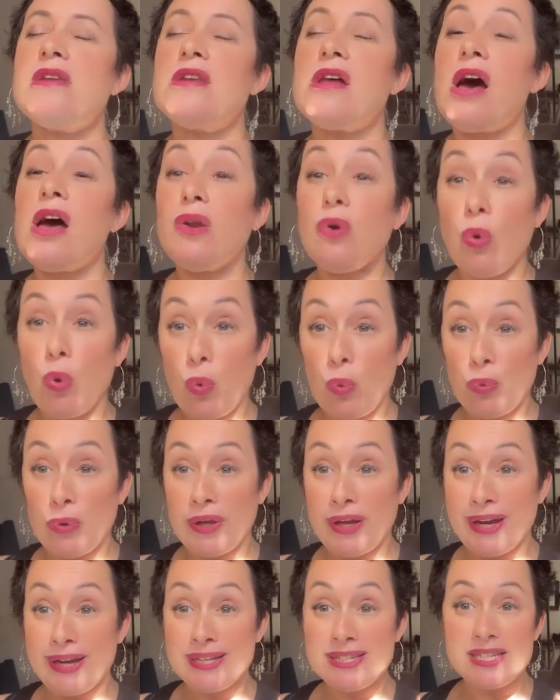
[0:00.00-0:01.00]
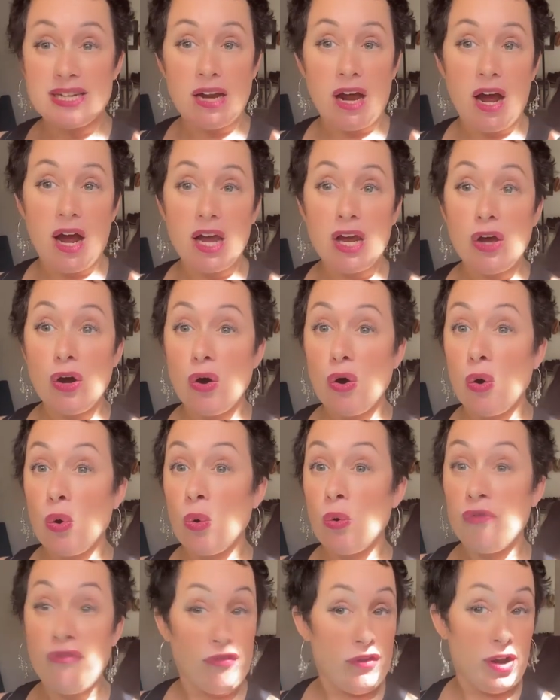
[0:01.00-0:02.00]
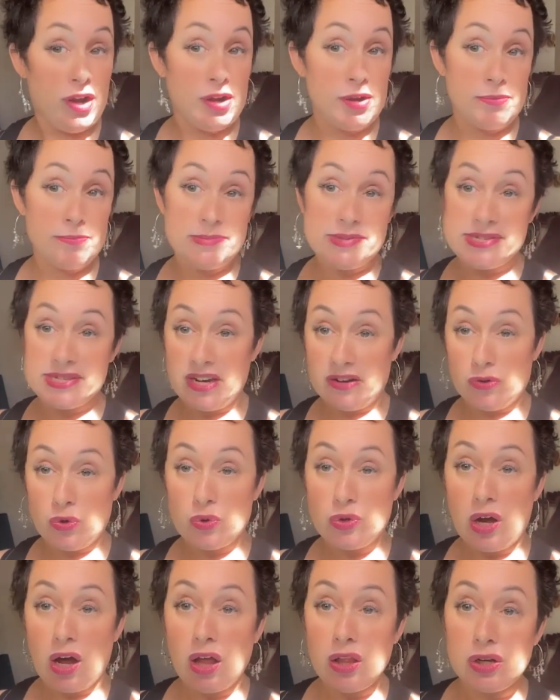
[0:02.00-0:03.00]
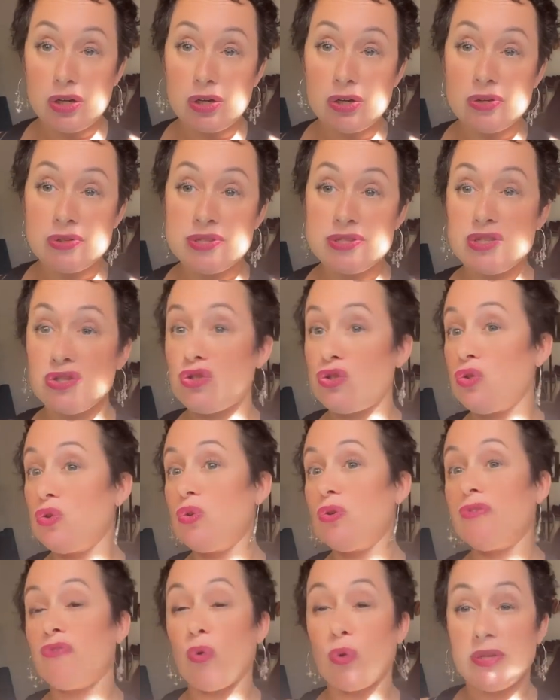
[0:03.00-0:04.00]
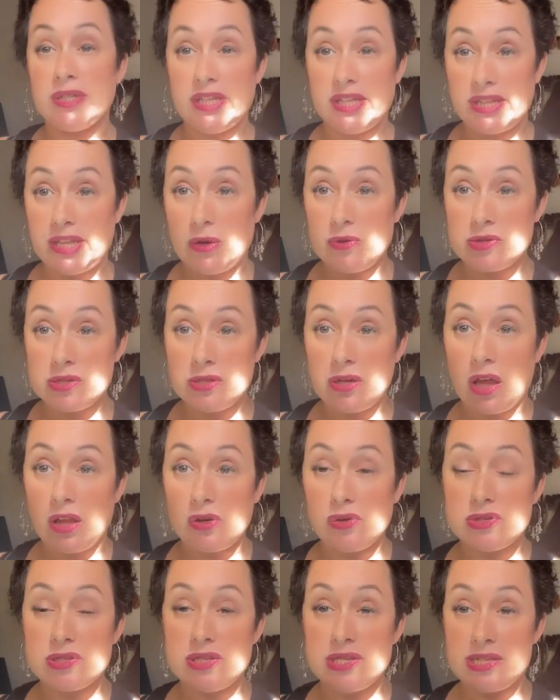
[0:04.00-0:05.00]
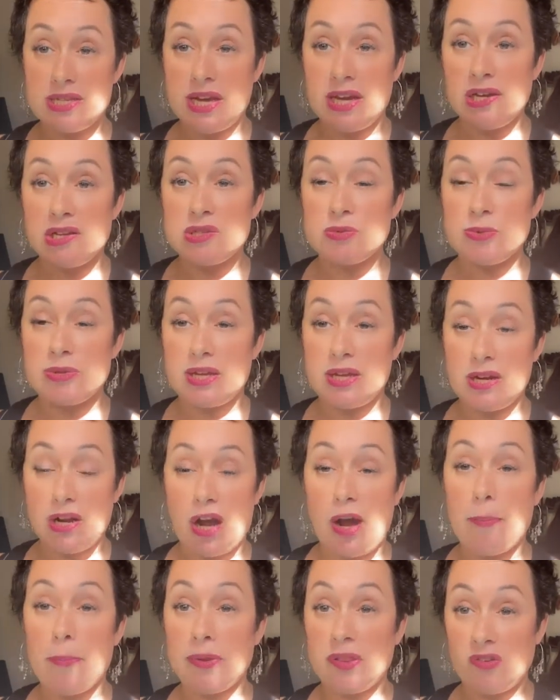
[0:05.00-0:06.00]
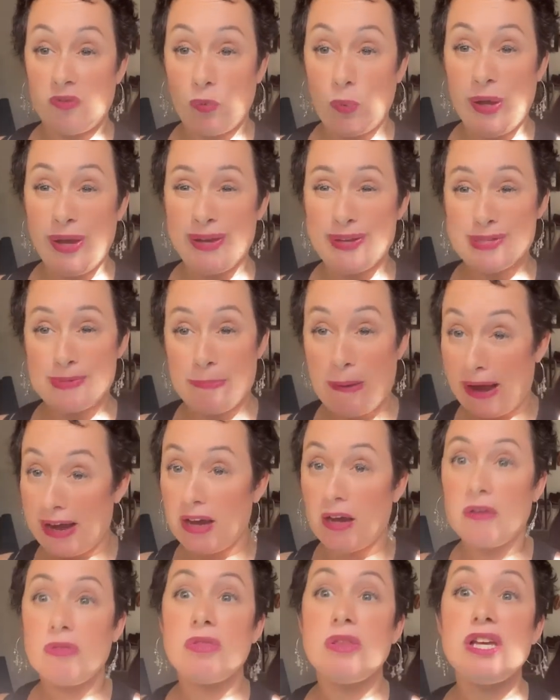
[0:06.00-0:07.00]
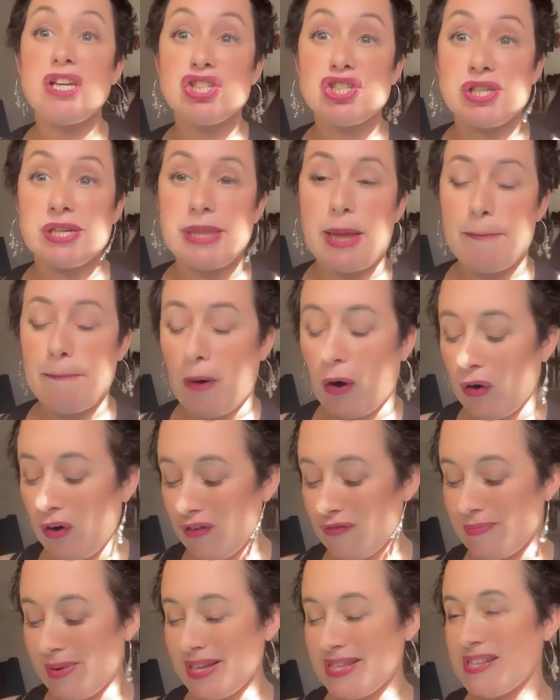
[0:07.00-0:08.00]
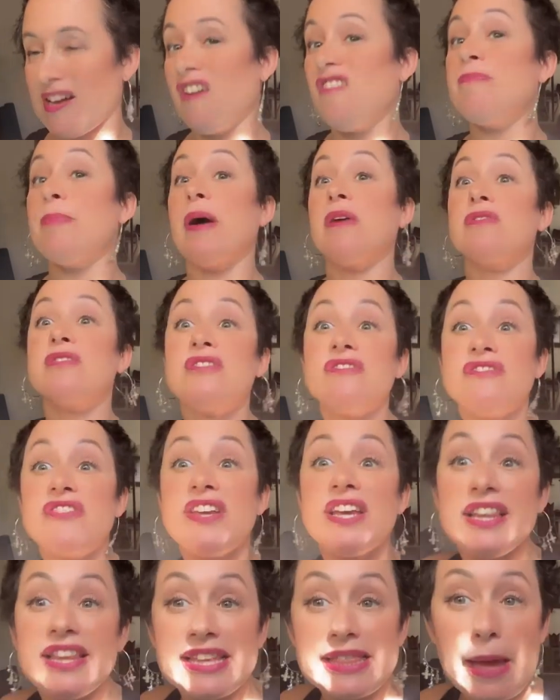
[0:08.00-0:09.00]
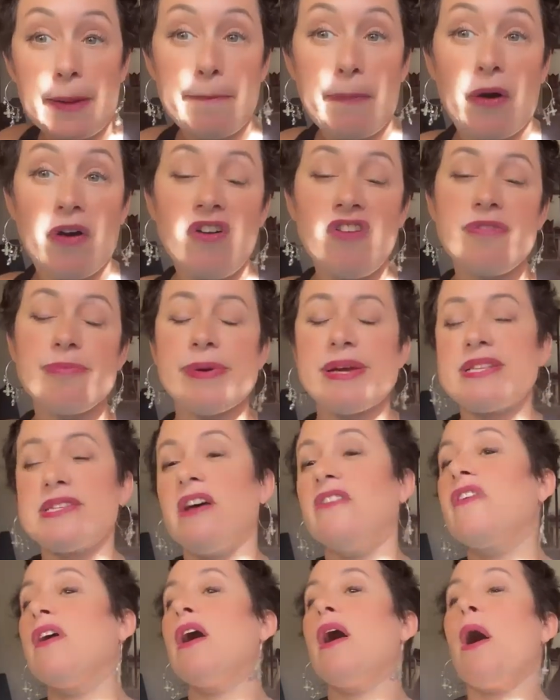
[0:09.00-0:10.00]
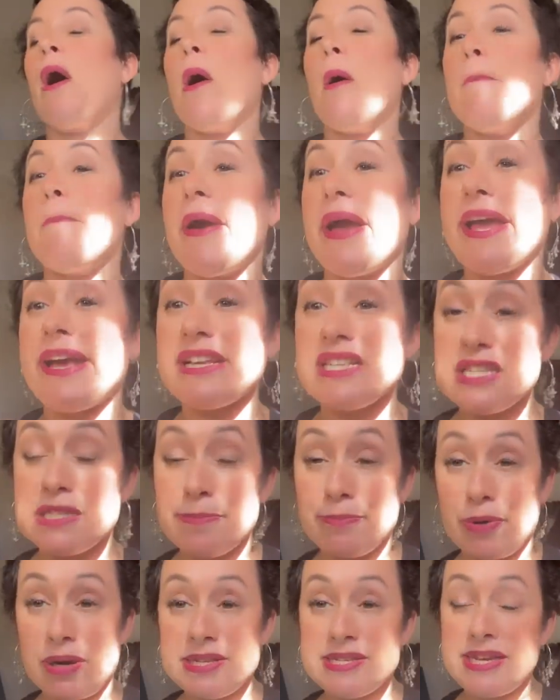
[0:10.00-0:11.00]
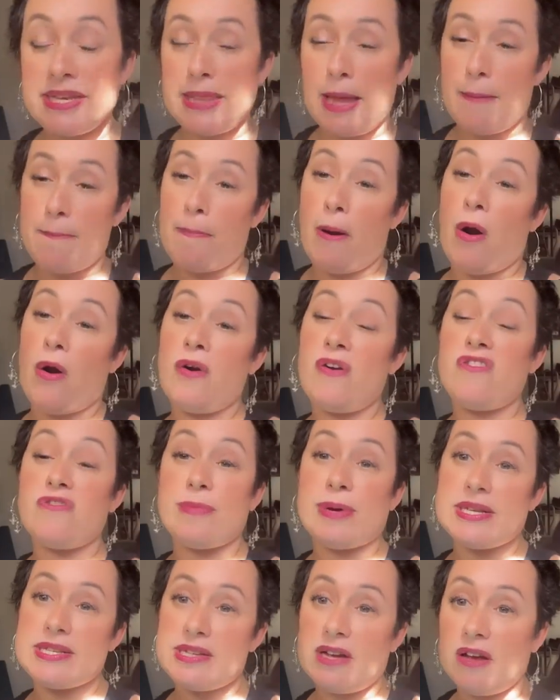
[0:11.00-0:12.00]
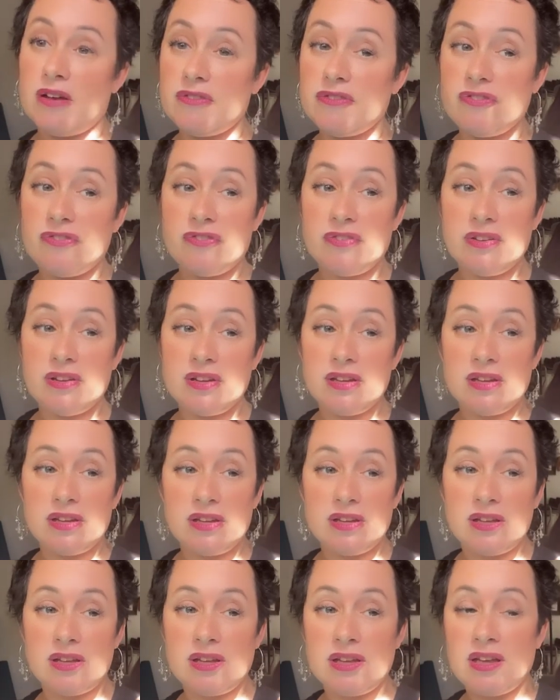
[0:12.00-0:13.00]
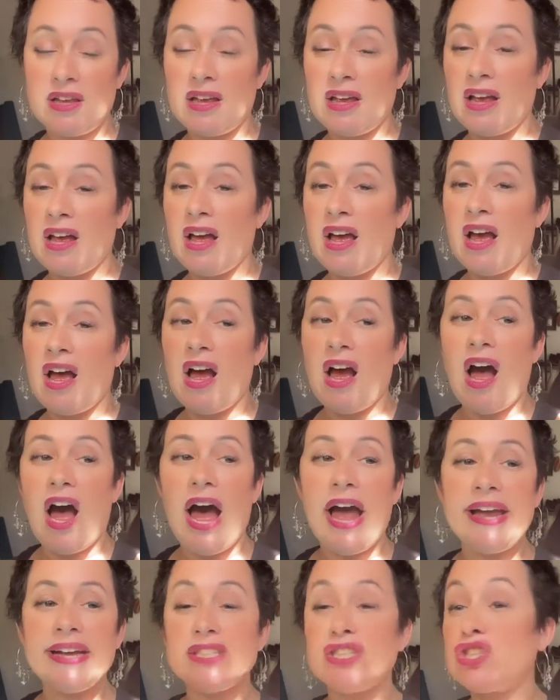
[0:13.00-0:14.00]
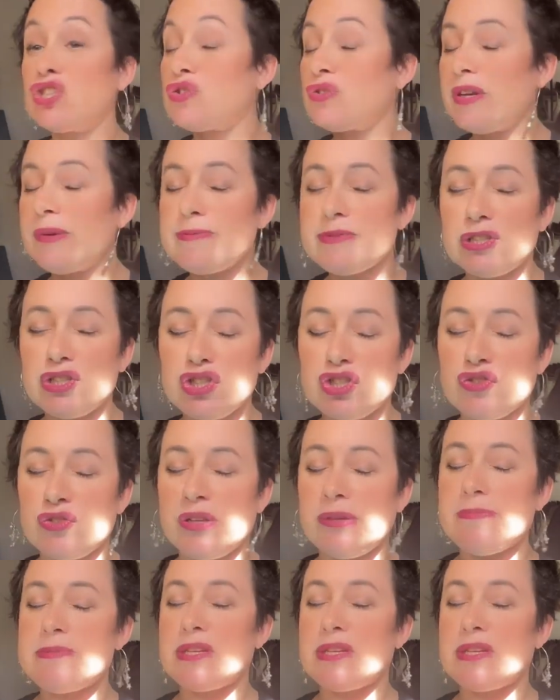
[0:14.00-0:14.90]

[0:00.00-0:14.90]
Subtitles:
Not only did I go from $0 to $14,000 in sales within a couple of weeks by unleashing that part of myself, by revealing that part of myself, by expressing that part of myself, I had streams of